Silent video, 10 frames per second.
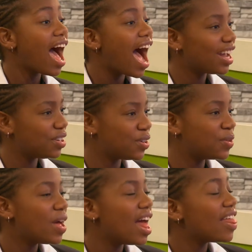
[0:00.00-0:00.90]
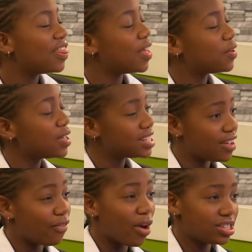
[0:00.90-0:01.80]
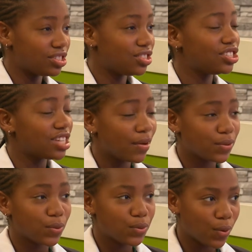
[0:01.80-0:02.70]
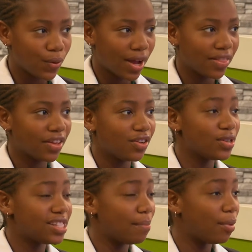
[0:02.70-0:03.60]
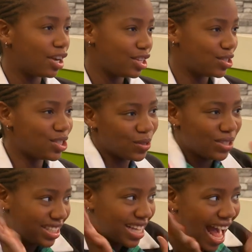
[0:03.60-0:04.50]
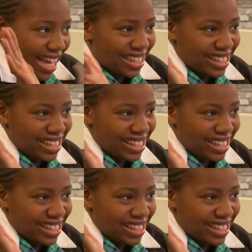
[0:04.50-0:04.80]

I know. They'd use their voice to shout or talk, and they'd use their bodies to show shine.